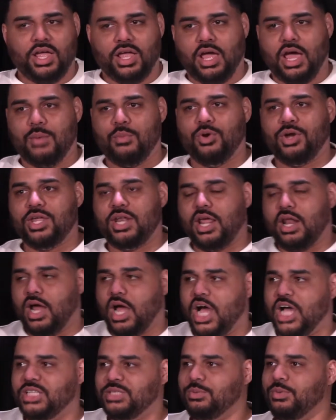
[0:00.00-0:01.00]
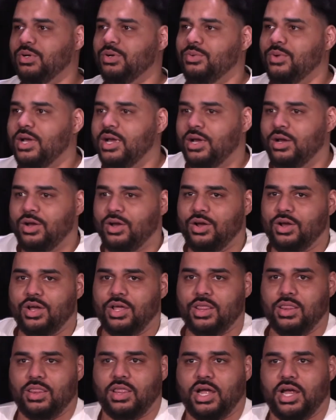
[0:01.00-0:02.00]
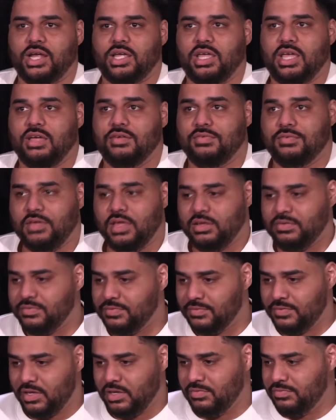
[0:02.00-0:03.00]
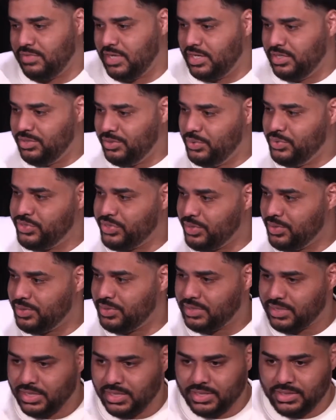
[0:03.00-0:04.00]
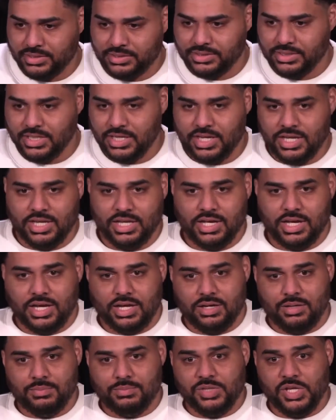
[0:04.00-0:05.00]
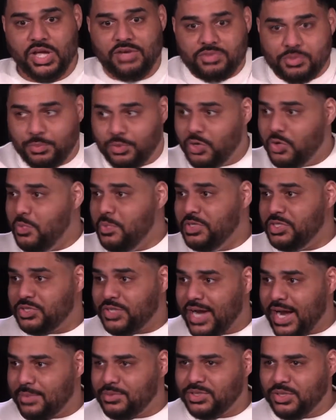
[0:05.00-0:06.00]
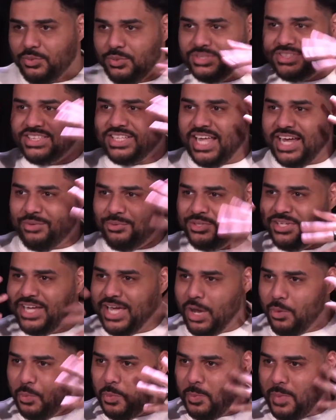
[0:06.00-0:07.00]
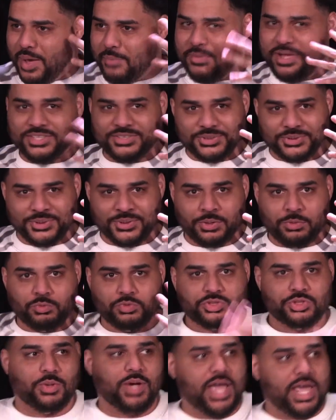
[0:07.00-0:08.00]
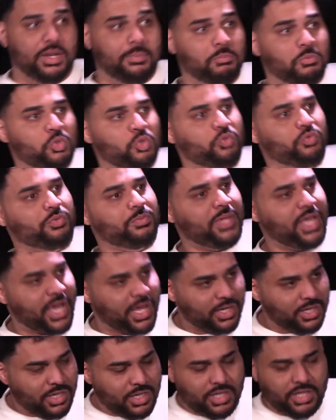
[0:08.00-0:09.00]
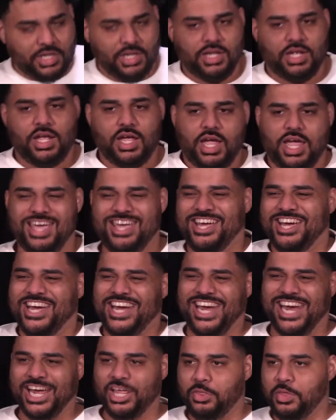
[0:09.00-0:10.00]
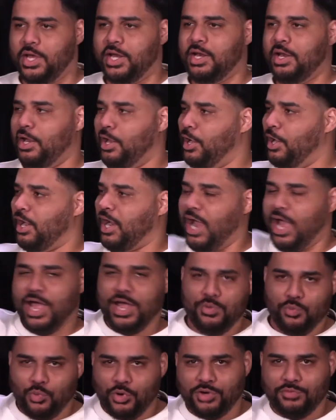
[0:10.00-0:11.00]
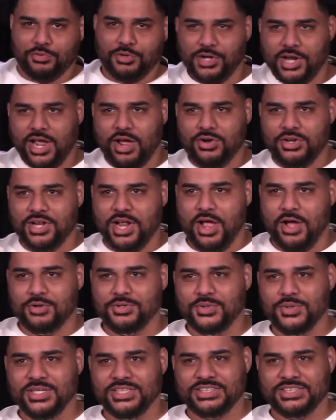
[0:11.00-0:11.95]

I'm working at a hospital where like if they do certain things, you have to put them in straps. So it wasn't like really helping my mental. So I had to move from that. And then I work for the county now doing